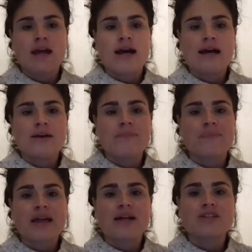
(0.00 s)

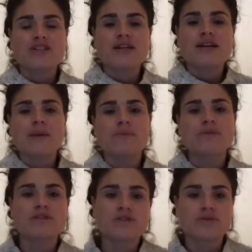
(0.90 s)
I'll share a couple
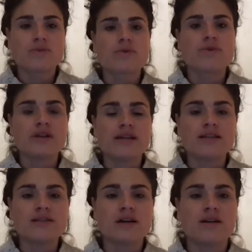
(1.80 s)

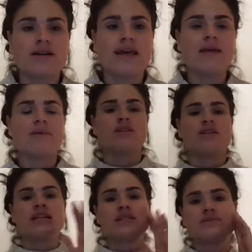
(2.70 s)
stories on labor
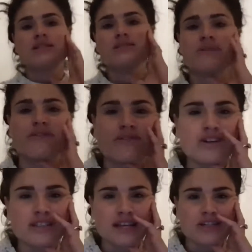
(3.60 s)
adjustments, but
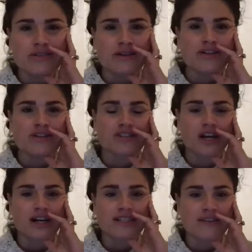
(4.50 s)
first I actually wanted to just
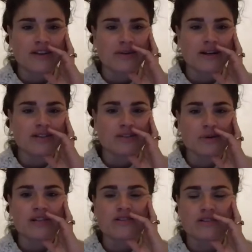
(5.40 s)
ask if anyone has
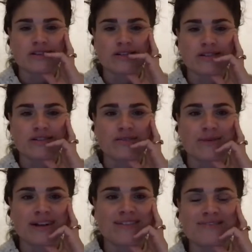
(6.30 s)
questions on
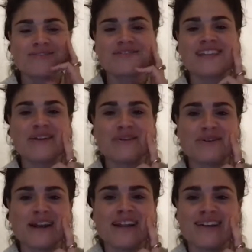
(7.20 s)
what I've said
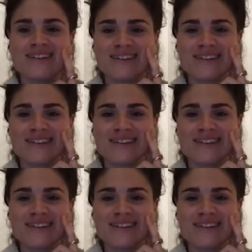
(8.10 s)
already,